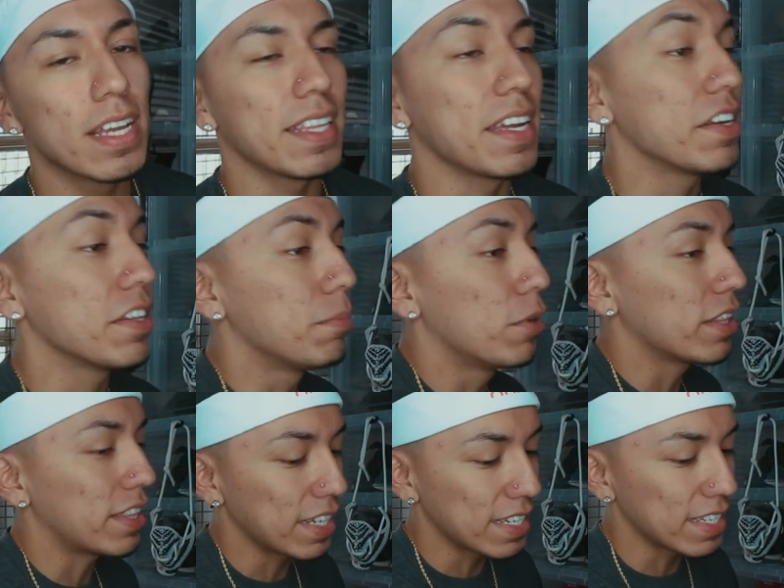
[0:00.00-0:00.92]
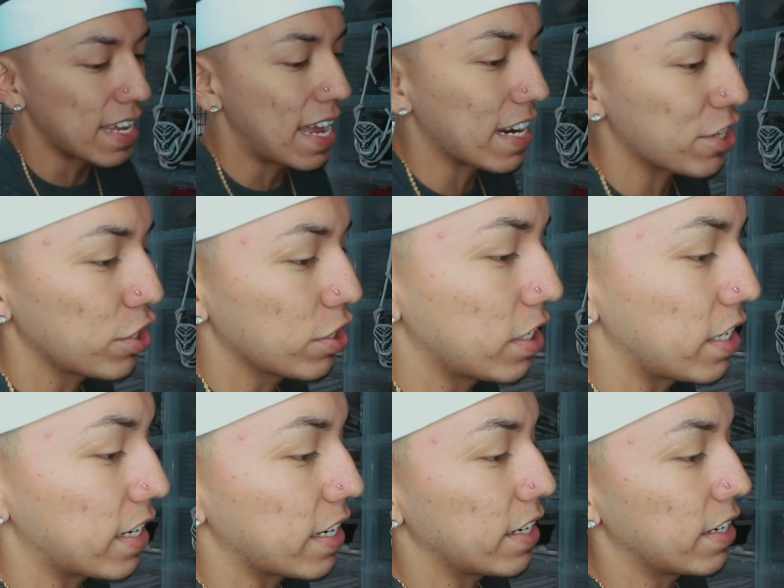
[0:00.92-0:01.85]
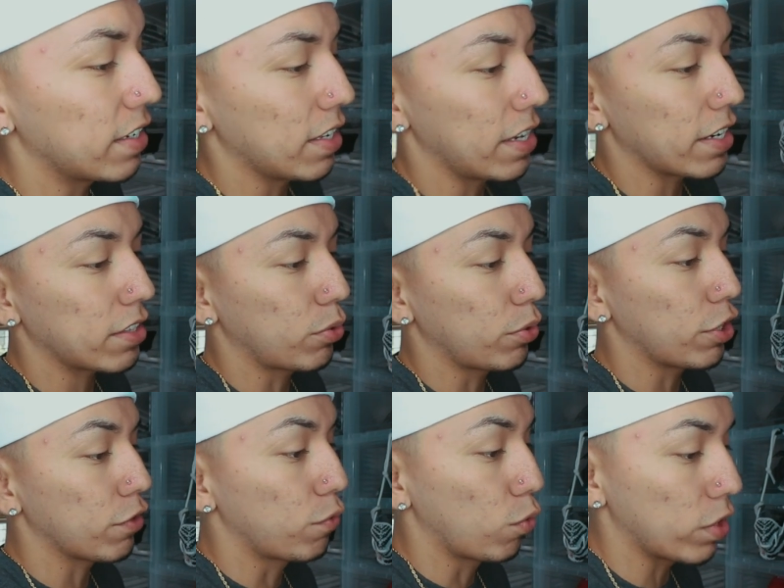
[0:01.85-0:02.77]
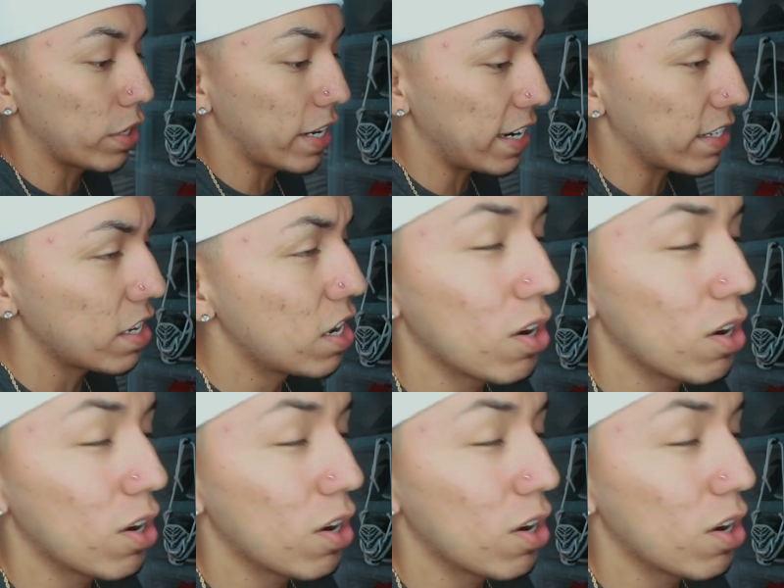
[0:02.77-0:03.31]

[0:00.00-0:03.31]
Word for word: The end of the month is actually in like three or four days,